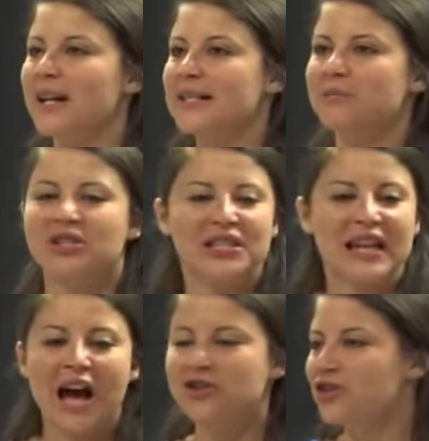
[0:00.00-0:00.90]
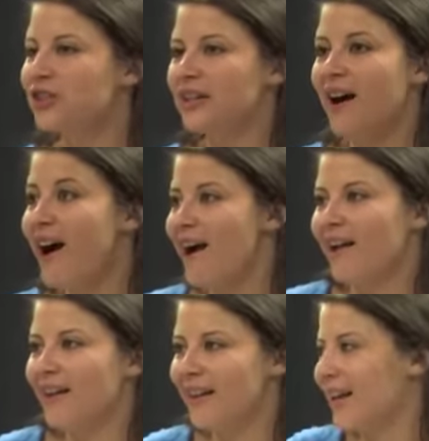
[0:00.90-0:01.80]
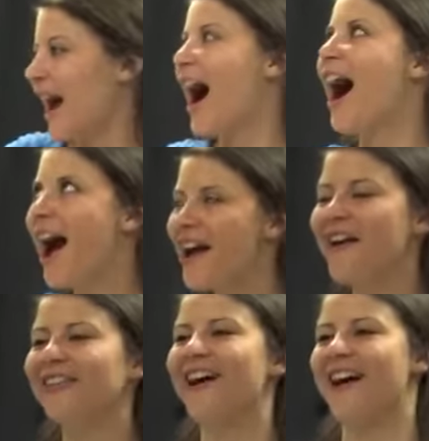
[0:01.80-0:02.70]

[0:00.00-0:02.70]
because I'm just naturally high. Like, high on